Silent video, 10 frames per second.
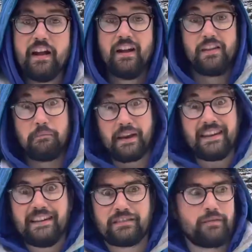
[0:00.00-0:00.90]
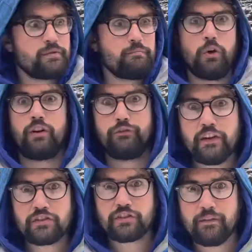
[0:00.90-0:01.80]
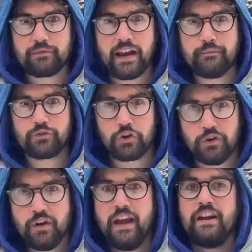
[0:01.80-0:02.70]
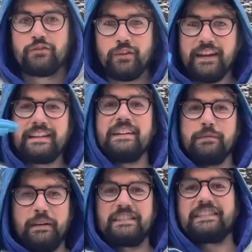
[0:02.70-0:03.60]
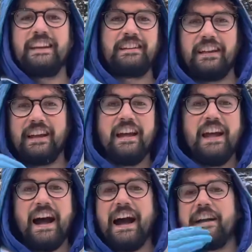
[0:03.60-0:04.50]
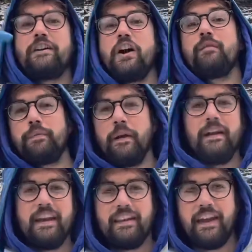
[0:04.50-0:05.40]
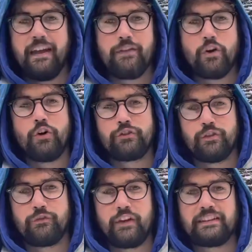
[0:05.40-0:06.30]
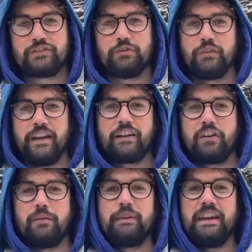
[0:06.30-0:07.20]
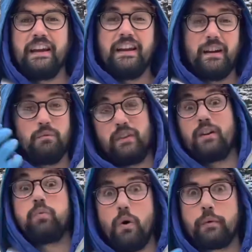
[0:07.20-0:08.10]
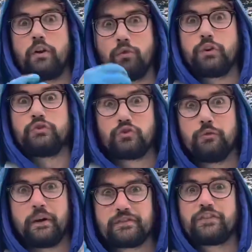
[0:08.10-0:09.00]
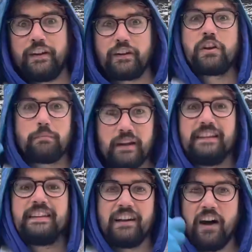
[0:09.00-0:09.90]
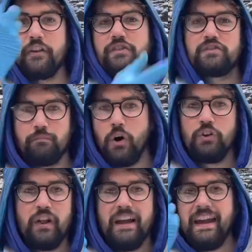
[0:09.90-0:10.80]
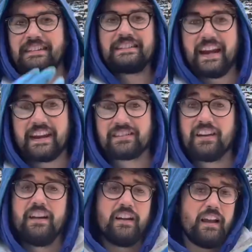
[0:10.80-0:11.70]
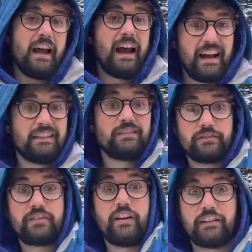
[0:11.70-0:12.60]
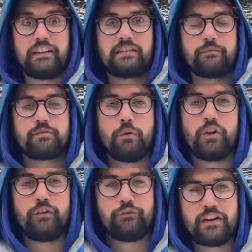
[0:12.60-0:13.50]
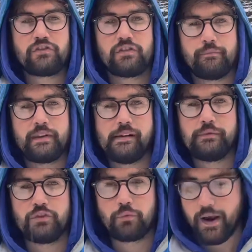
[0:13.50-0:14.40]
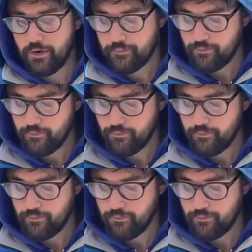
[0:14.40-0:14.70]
They might eat some smaller fish sometimes too, so they tend to be slightly higher up in the order of things. So they are going to be, well, they're what we call consumers, so they're going to be eating other small insects and certainly some smaller fish sometimes as well.